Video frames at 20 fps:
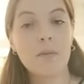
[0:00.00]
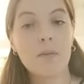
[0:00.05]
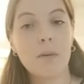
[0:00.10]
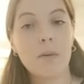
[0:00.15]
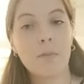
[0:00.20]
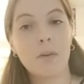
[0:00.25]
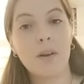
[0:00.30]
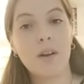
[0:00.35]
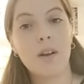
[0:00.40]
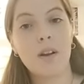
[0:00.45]

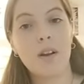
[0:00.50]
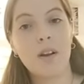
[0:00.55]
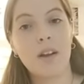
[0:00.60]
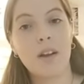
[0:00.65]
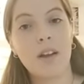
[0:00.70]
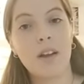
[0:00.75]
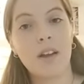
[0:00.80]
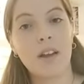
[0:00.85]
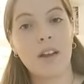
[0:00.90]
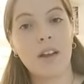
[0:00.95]
people
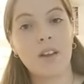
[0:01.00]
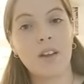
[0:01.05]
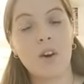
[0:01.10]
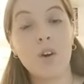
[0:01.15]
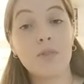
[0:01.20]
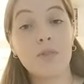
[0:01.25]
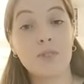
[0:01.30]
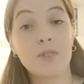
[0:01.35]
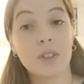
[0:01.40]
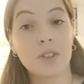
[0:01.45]

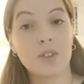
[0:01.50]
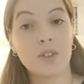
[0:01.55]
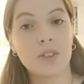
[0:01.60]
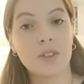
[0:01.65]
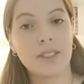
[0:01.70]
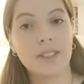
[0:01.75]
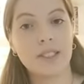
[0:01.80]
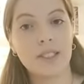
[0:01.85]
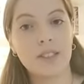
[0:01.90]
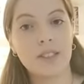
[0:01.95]
often
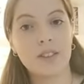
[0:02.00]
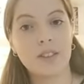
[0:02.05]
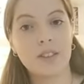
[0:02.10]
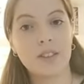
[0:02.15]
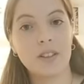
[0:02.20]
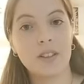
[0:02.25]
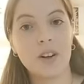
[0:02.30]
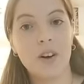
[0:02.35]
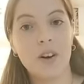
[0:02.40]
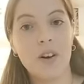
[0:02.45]

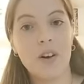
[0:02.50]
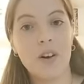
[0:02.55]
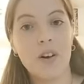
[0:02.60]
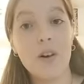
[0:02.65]
consider